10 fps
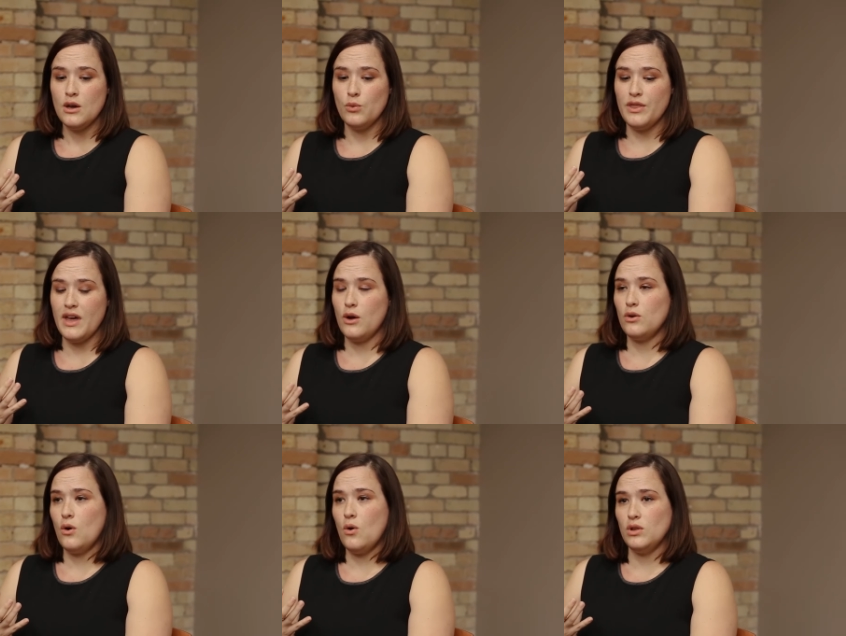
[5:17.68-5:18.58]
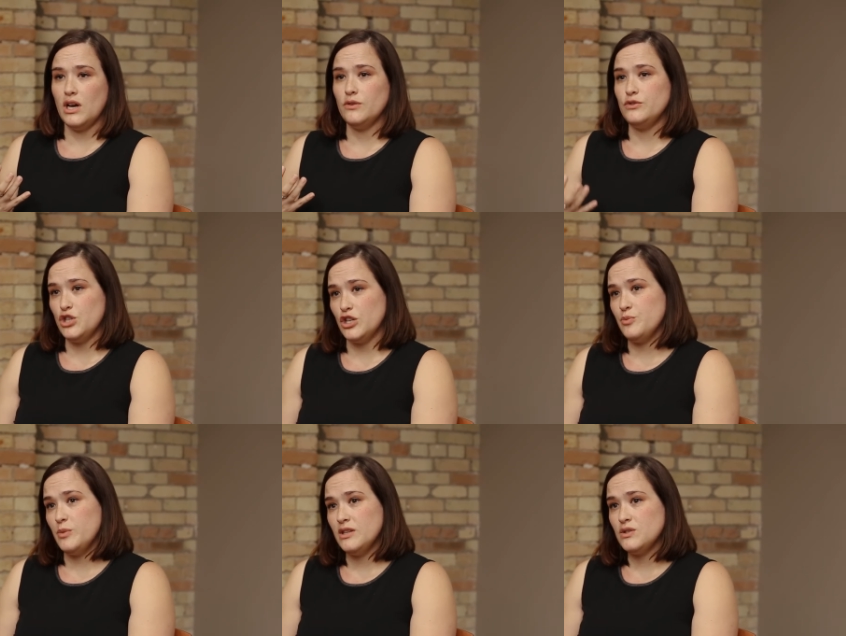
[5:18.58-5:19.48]
without a whole lot of
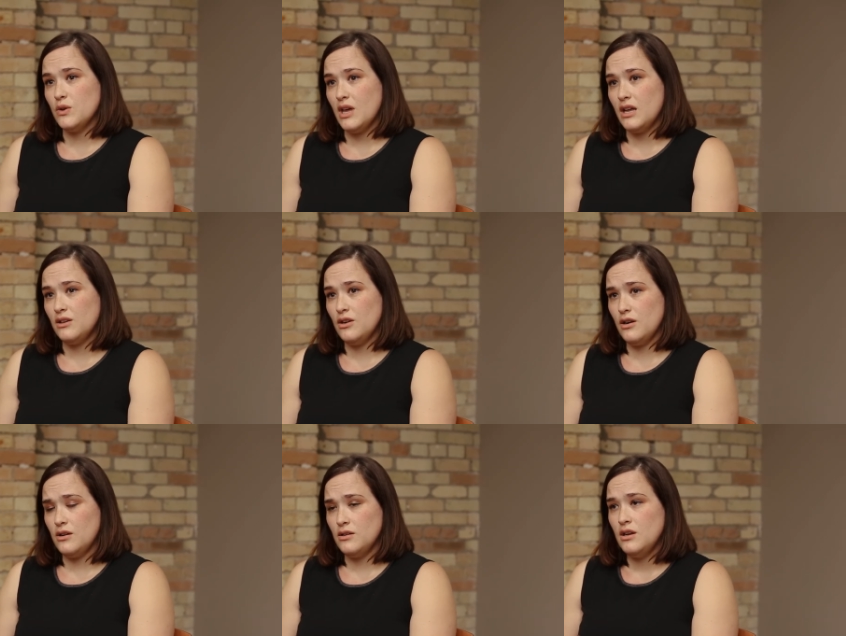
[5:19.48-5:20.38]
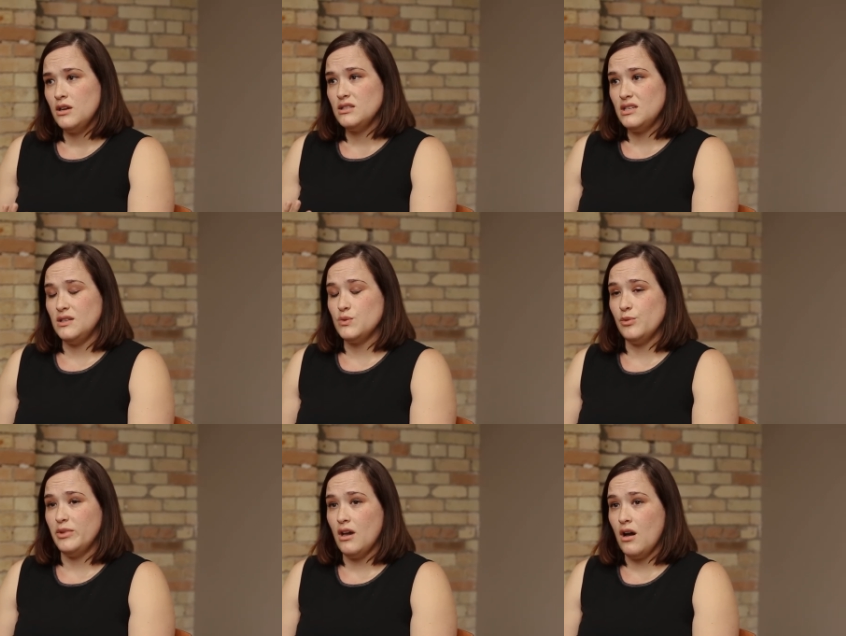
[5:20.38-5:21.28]
judgment, so that your teens
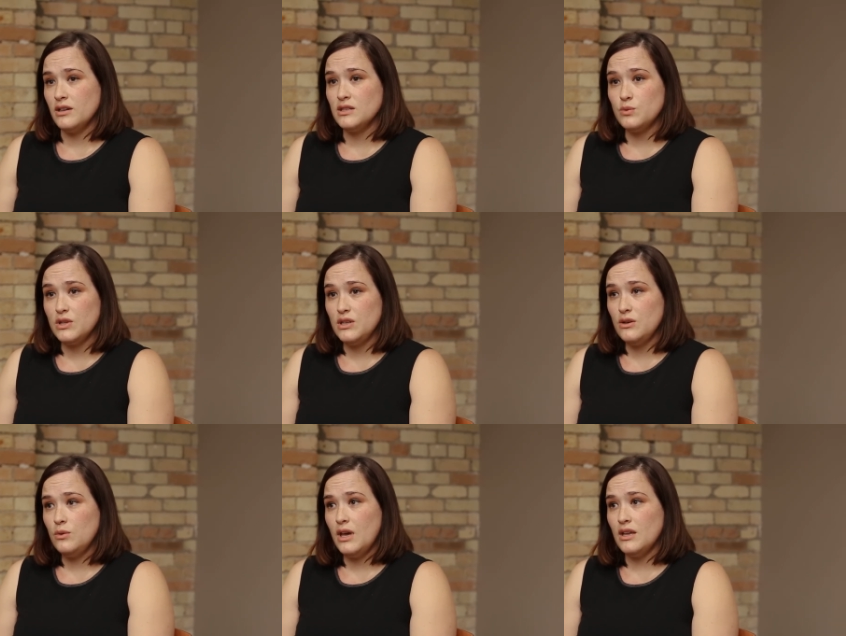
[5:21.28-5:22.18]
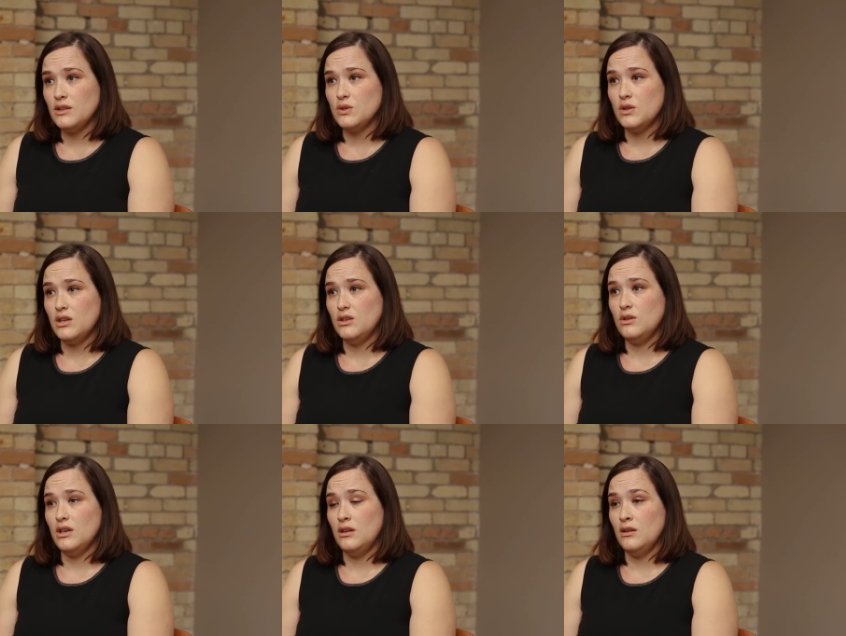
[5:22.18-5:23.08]
will be honest with you and so that you
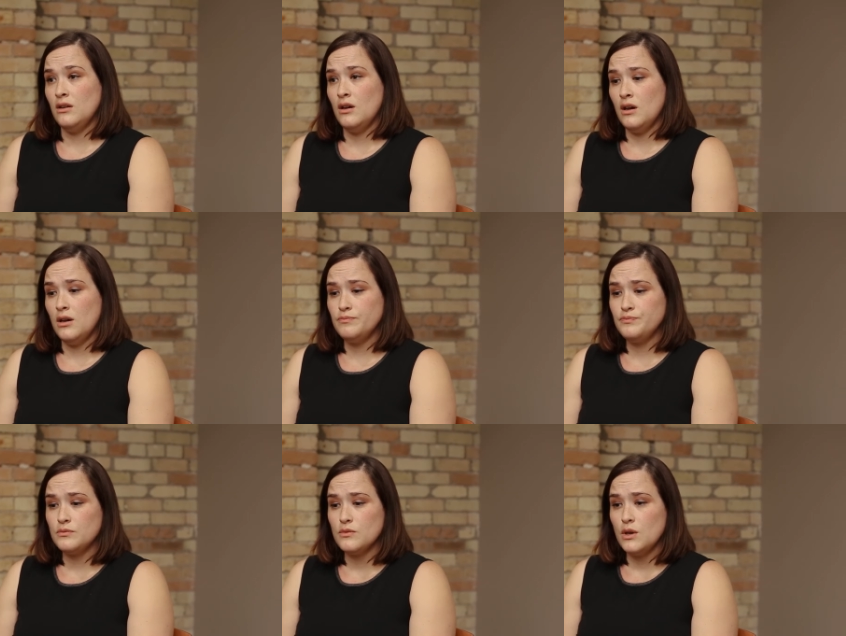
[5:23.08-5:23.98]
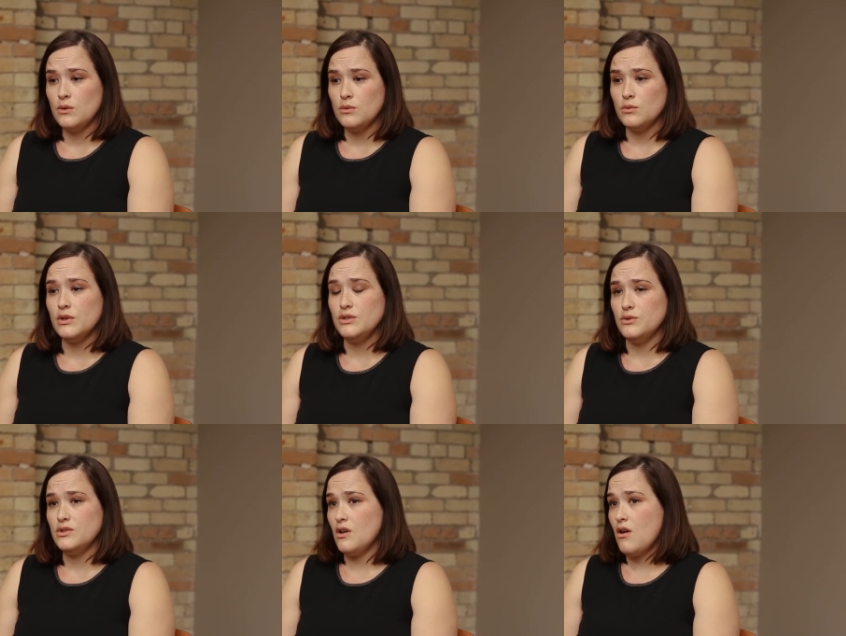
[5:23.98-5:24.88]
can
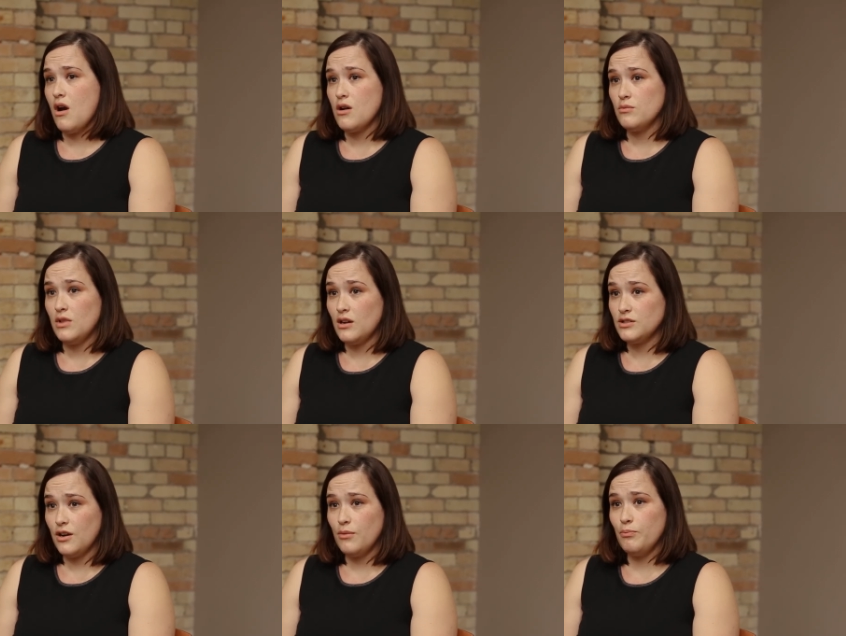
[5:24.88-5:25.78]
reduce their harm long term.